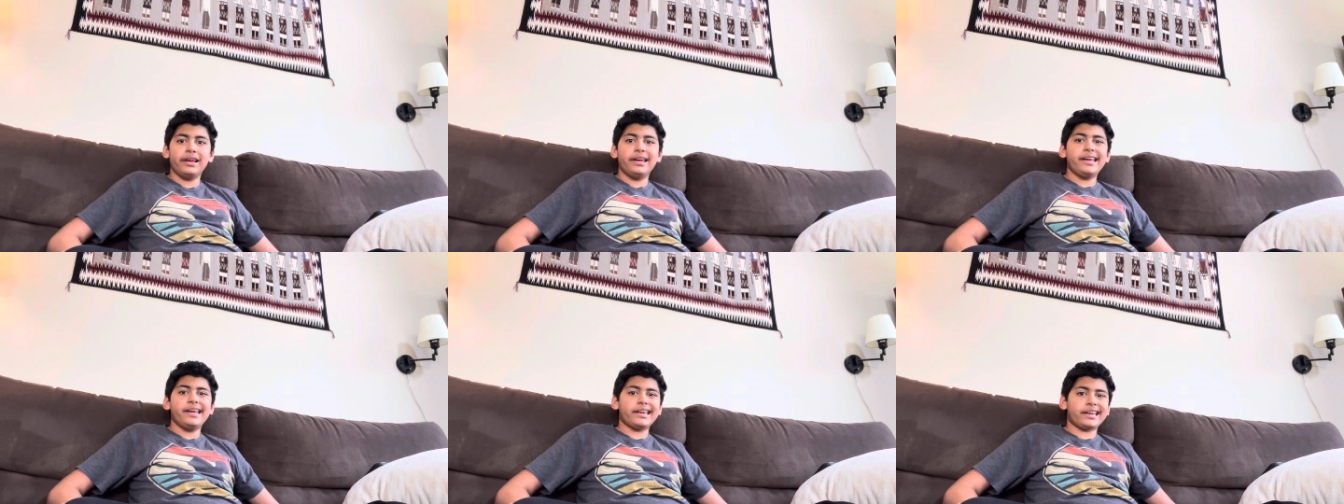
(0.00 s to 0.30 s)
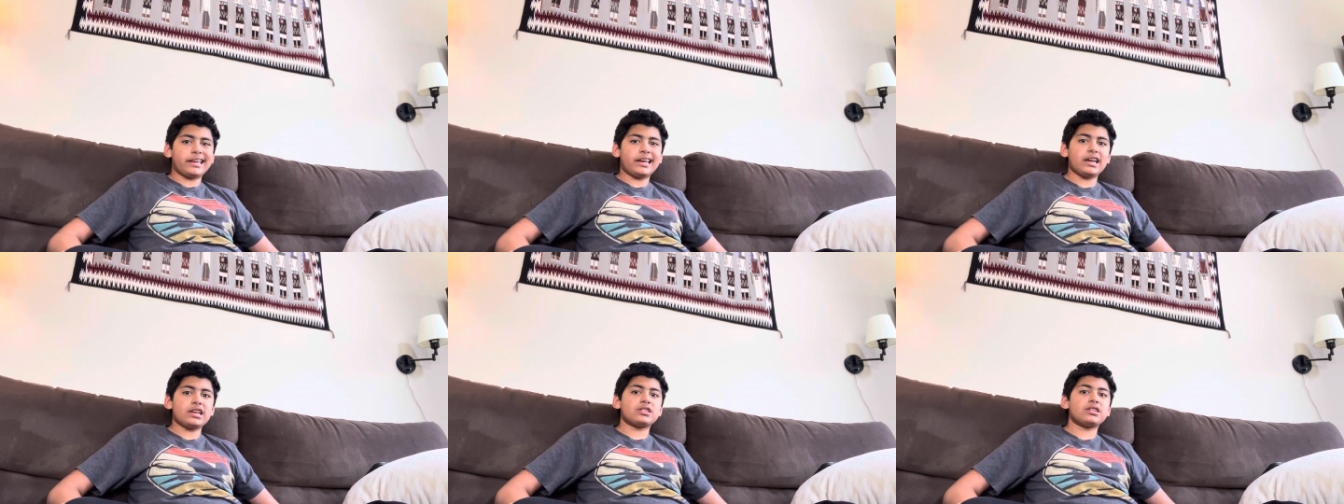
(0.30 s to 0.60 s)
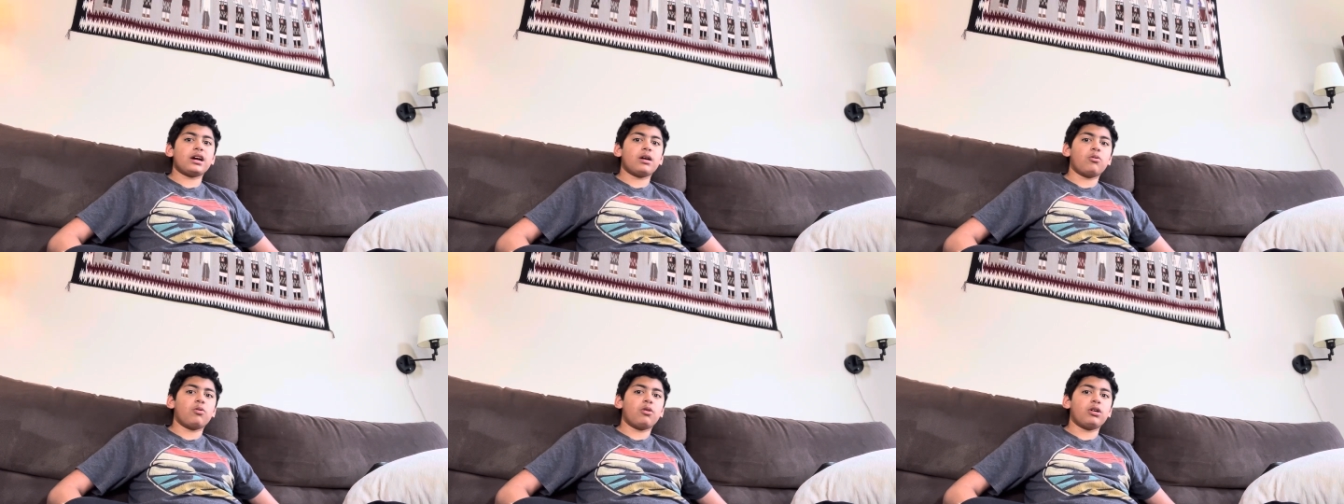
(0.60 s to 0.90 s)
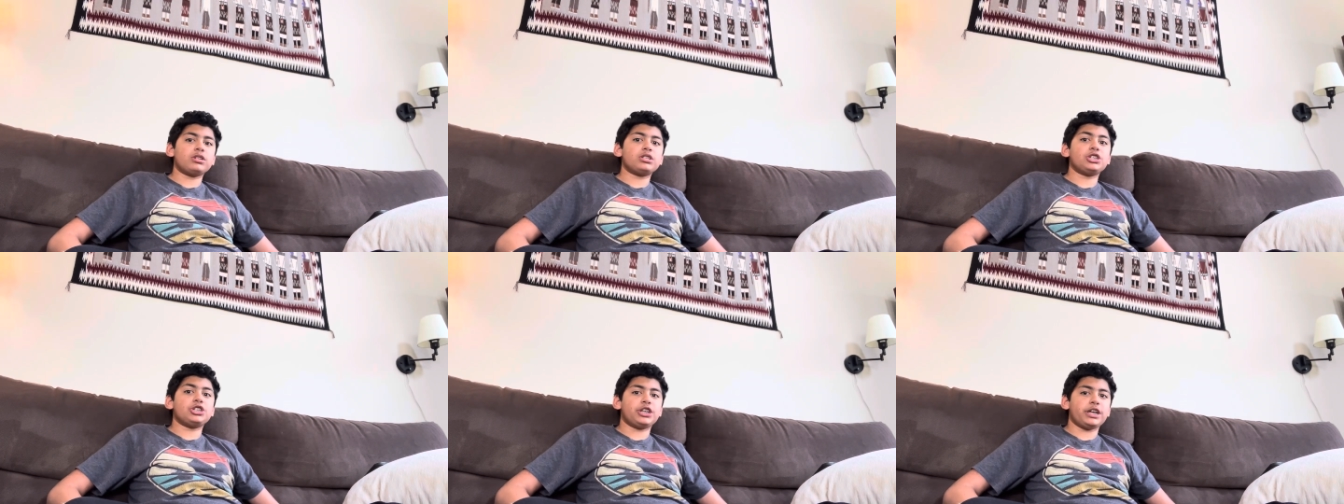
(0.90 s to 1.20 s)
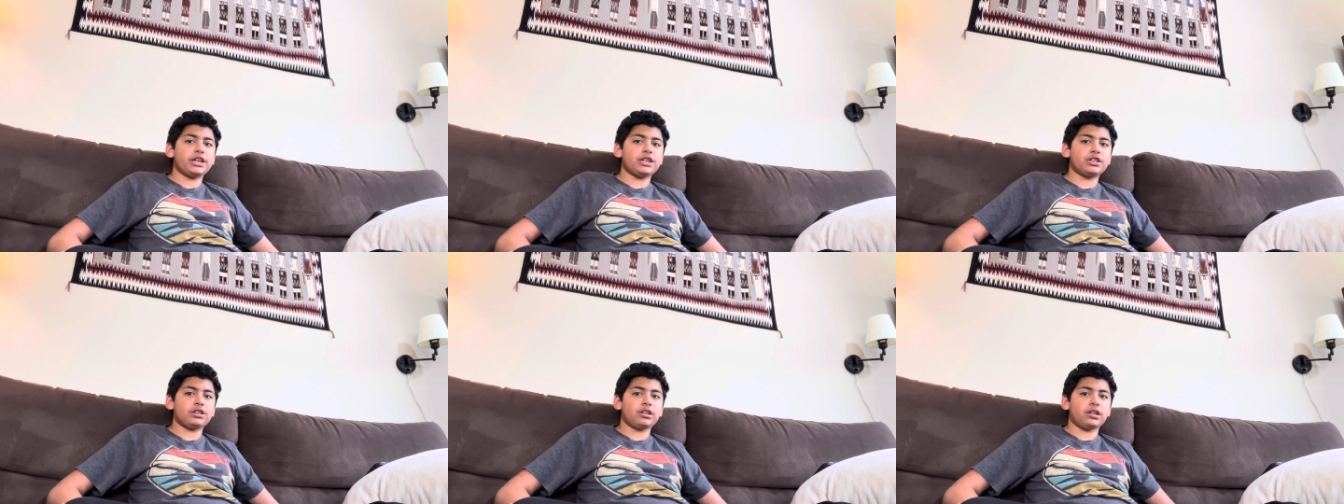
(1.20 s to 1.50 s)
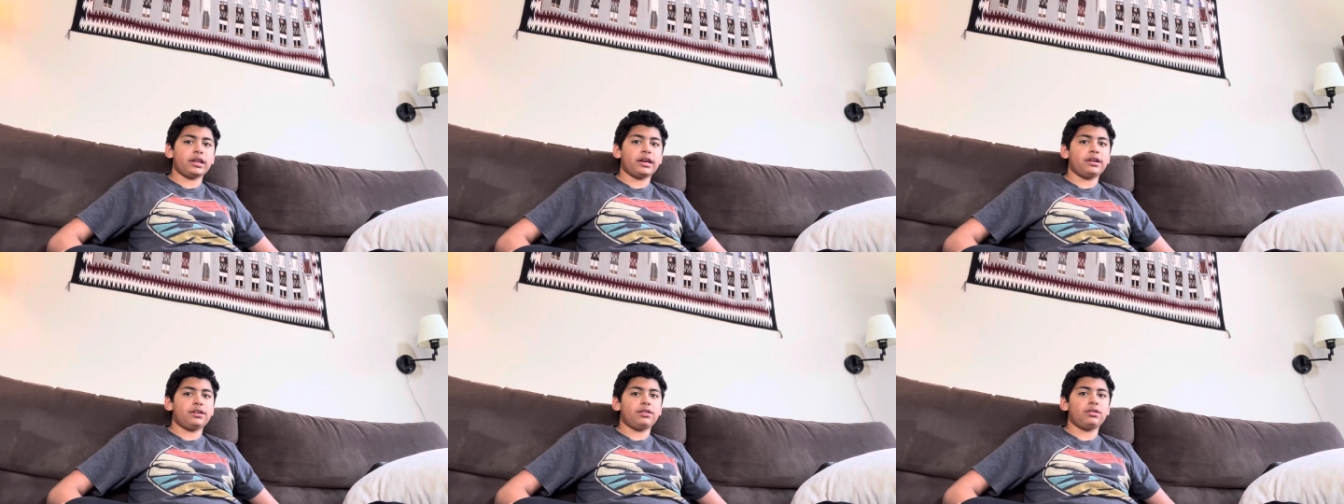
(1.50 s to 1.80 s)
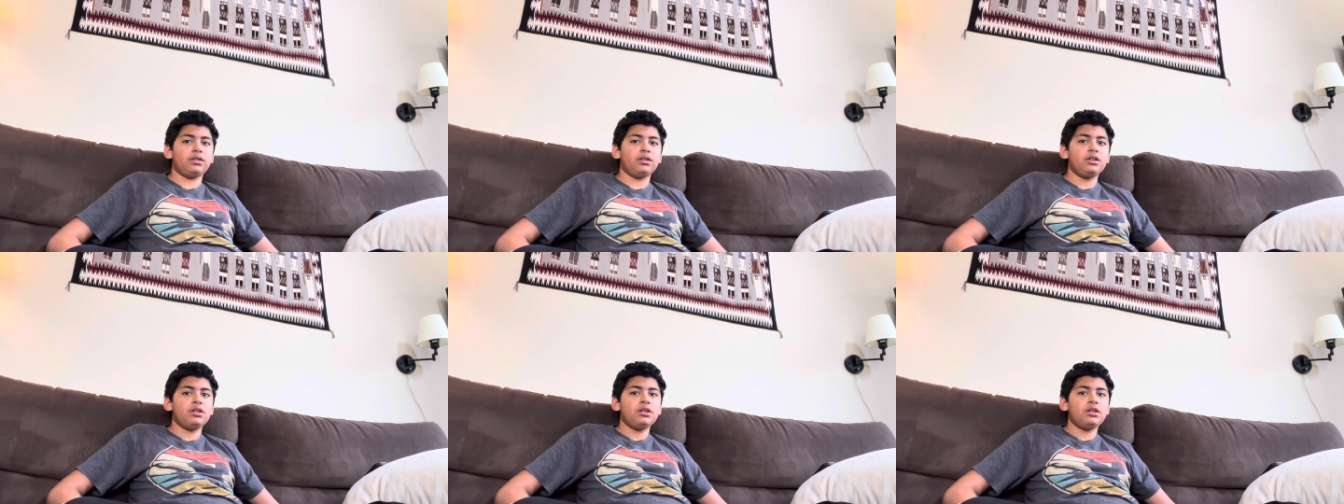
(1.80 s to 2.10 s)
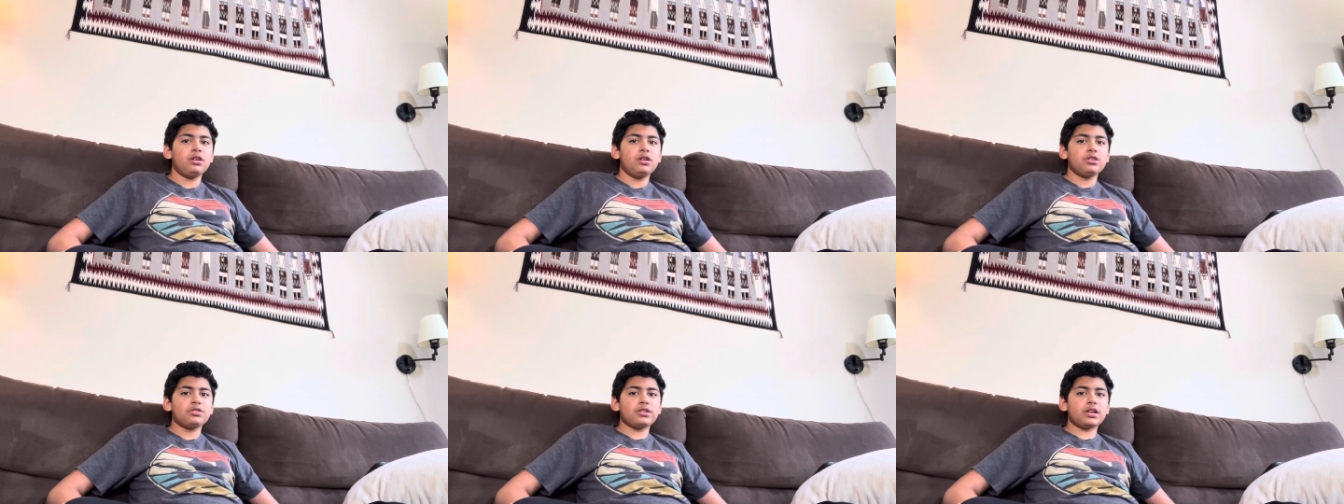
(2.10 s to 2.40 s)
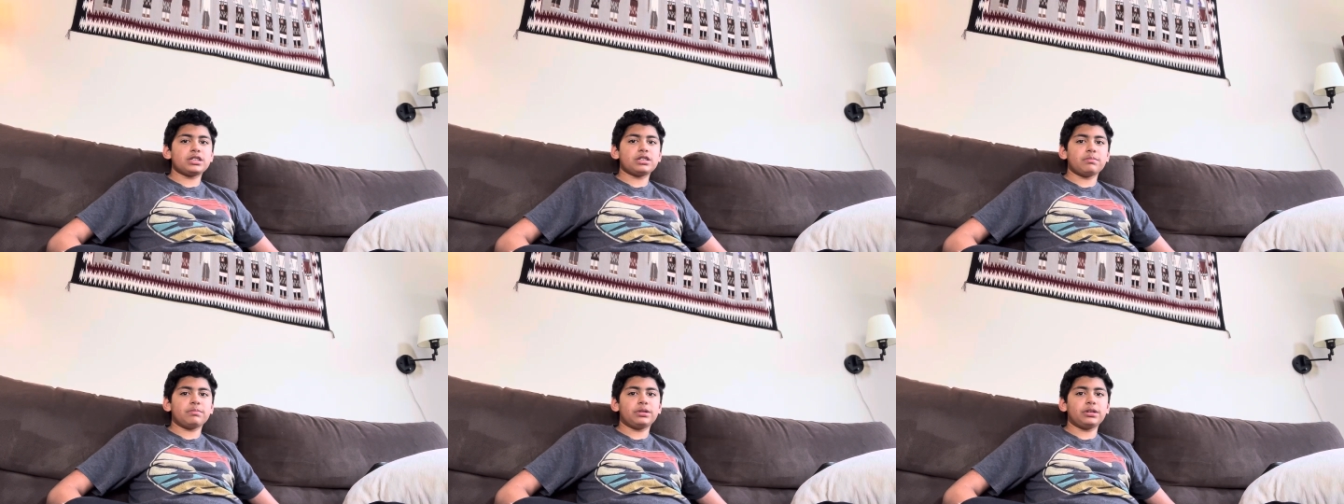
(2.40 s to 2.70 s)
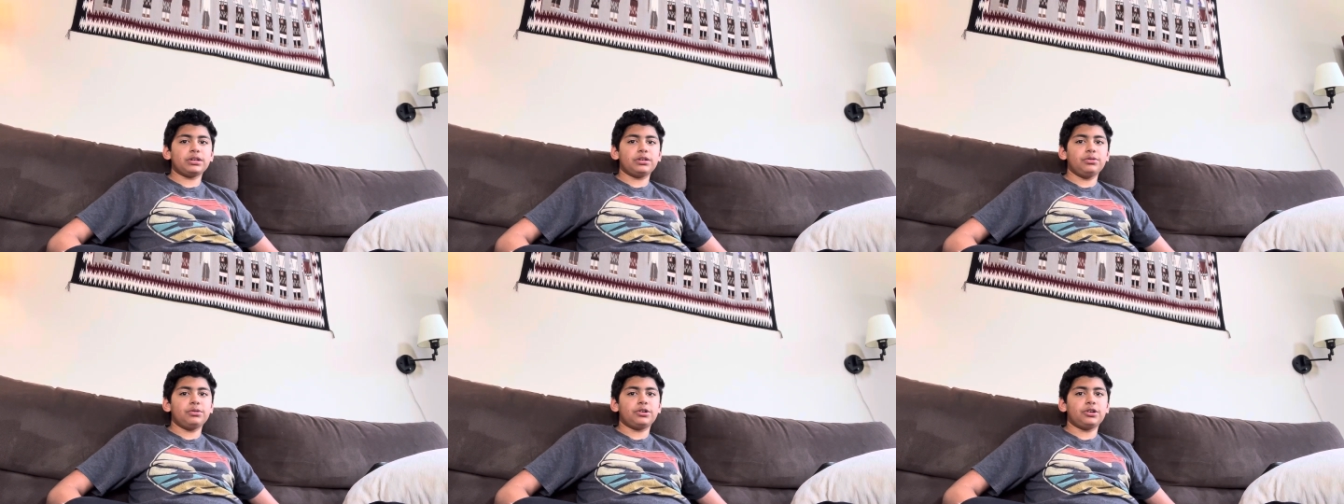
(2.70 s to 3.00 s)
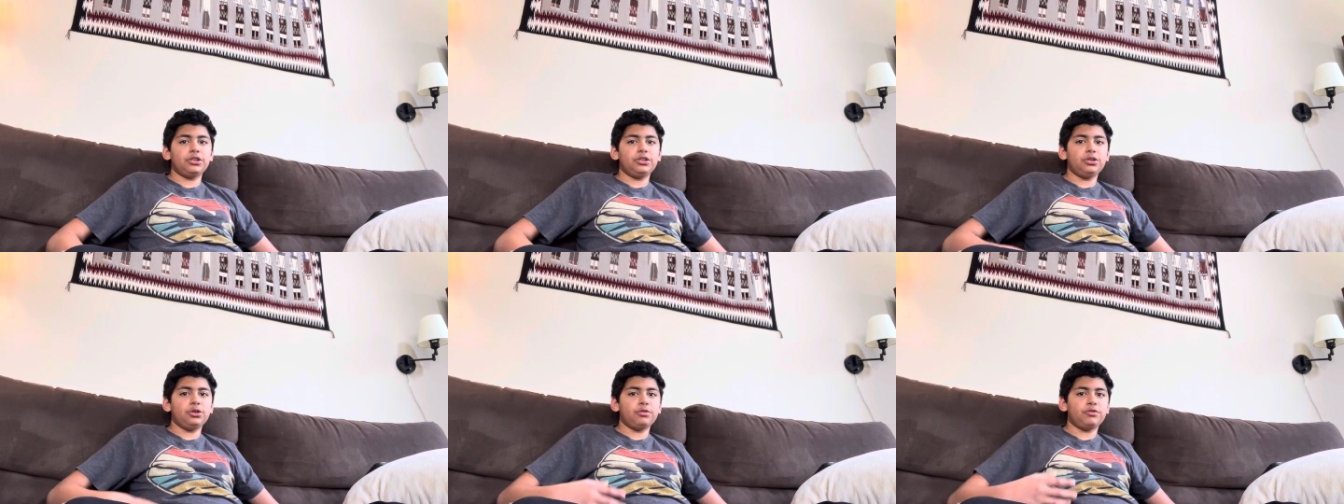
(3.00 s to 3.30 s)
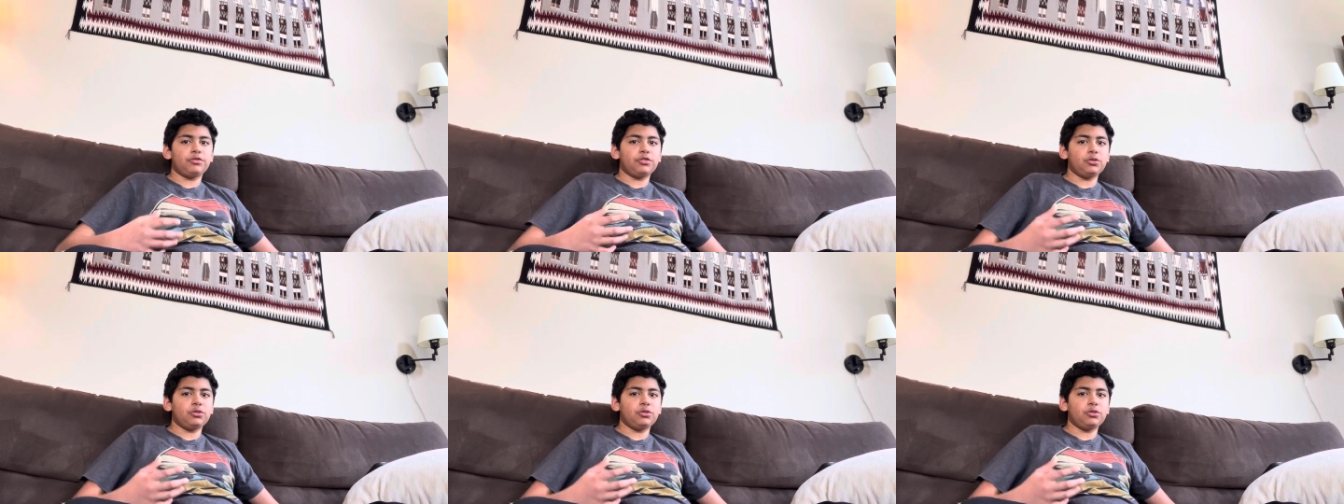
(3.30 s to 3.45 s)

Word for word: in case I want to change it later. So that's something you could do if